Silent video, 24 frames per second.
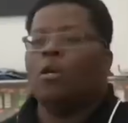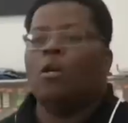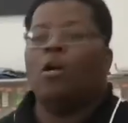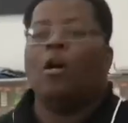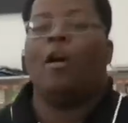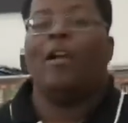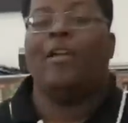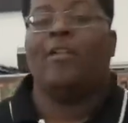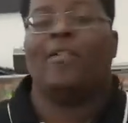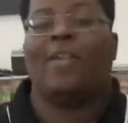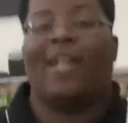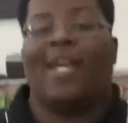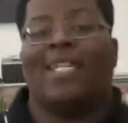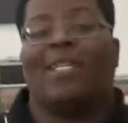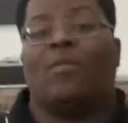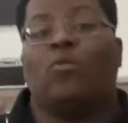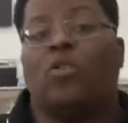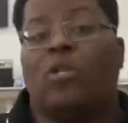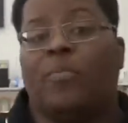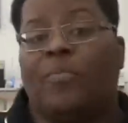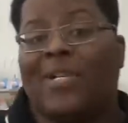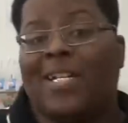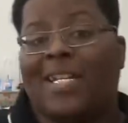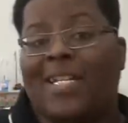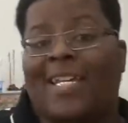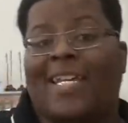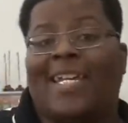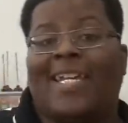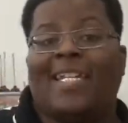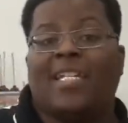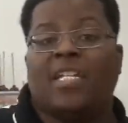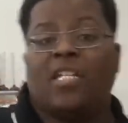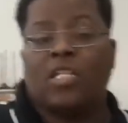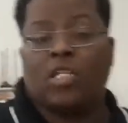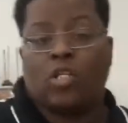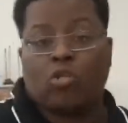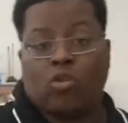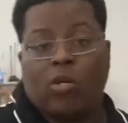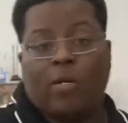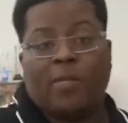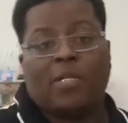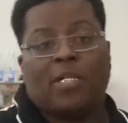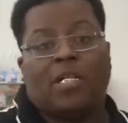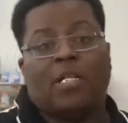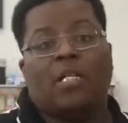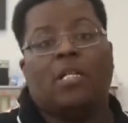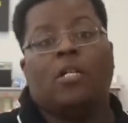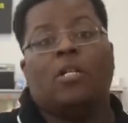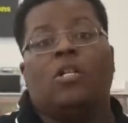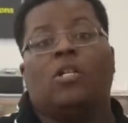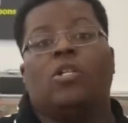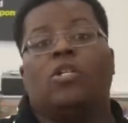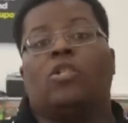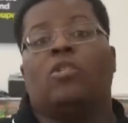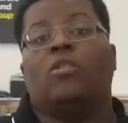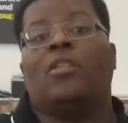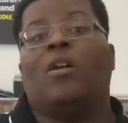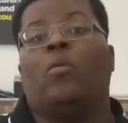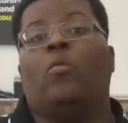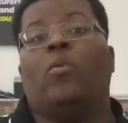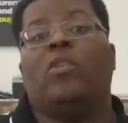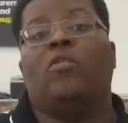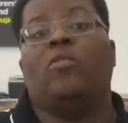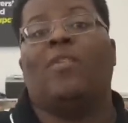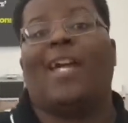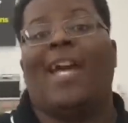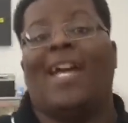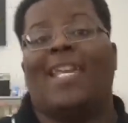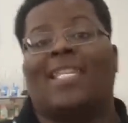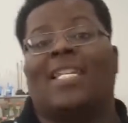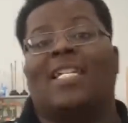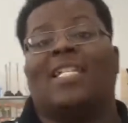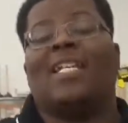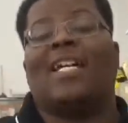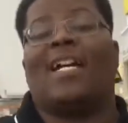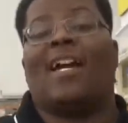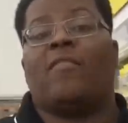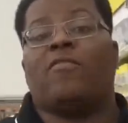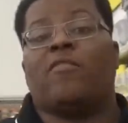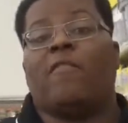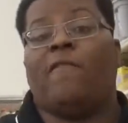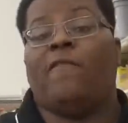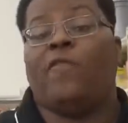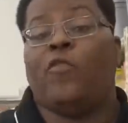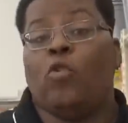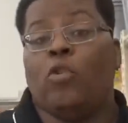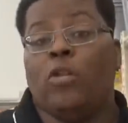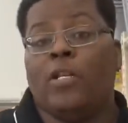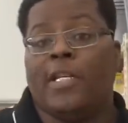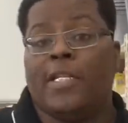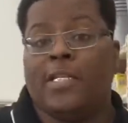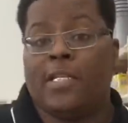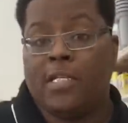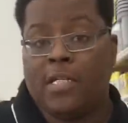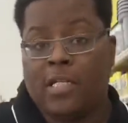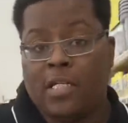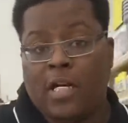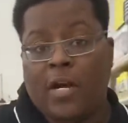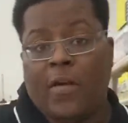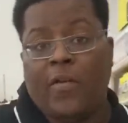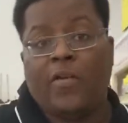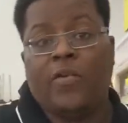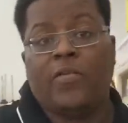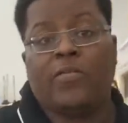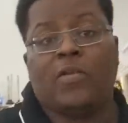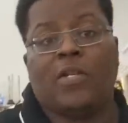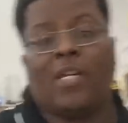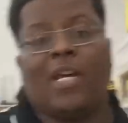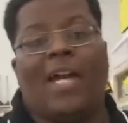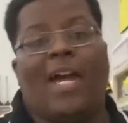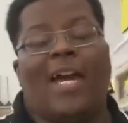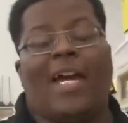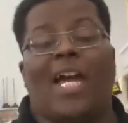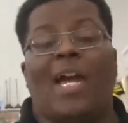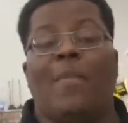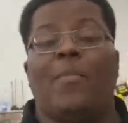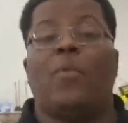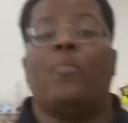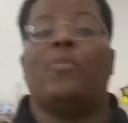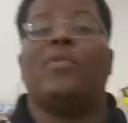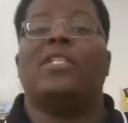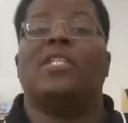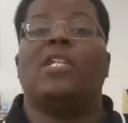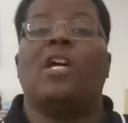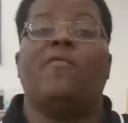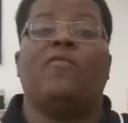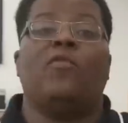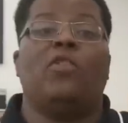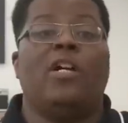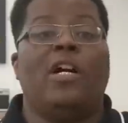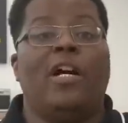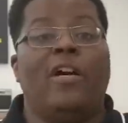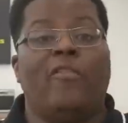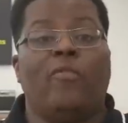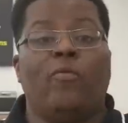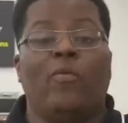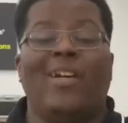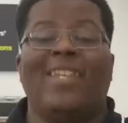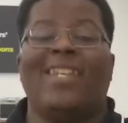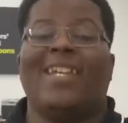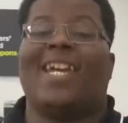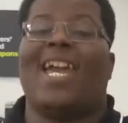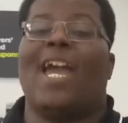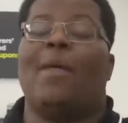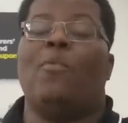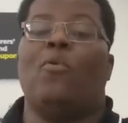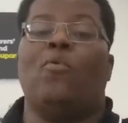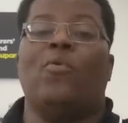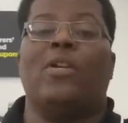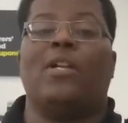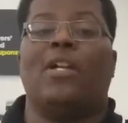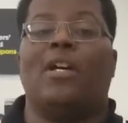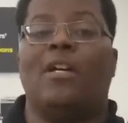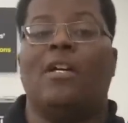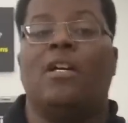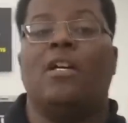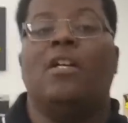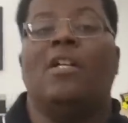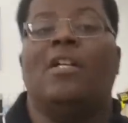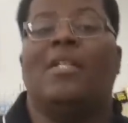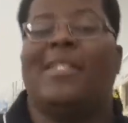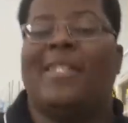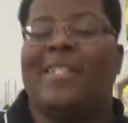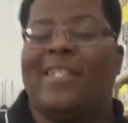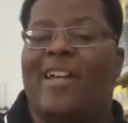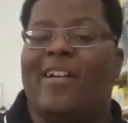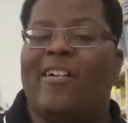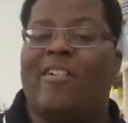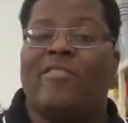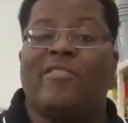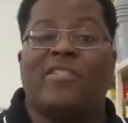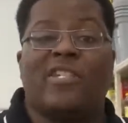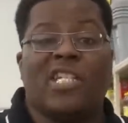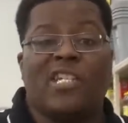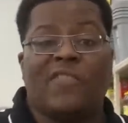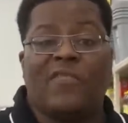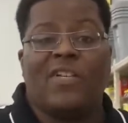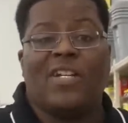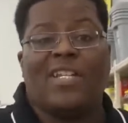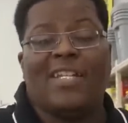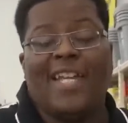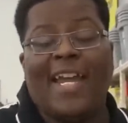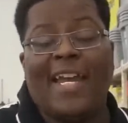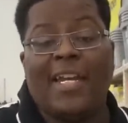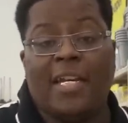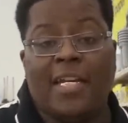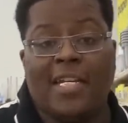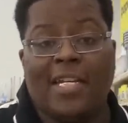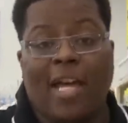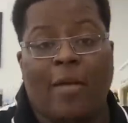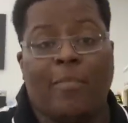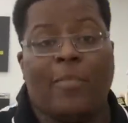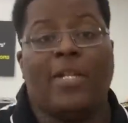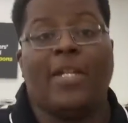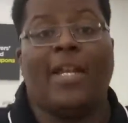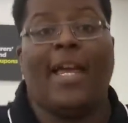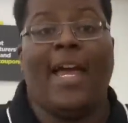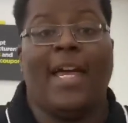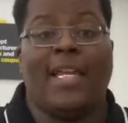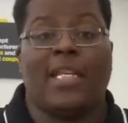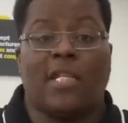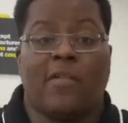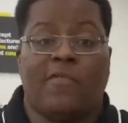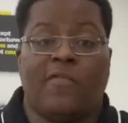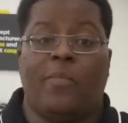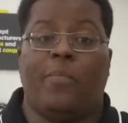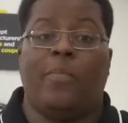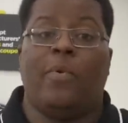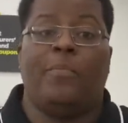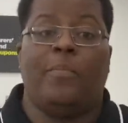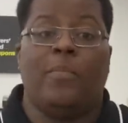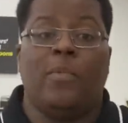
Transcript: All right, you guys, I'm gonna put a link in the description so that way you guys can check out the full list of scenarios, okay? I came up with several other ones. I came up with a scenario just for the ladies. Y'all been asking for